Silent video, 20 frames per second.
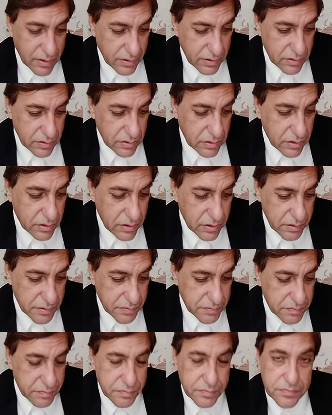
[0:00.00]
the
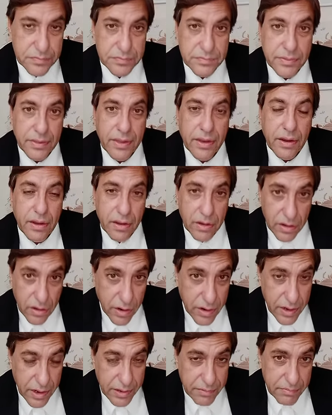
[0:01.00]

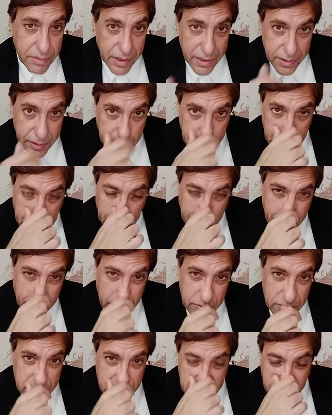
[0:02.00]
godly man,
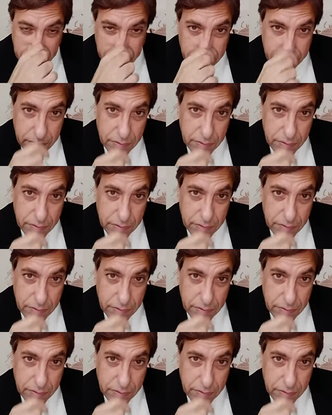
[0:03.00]
Stephen.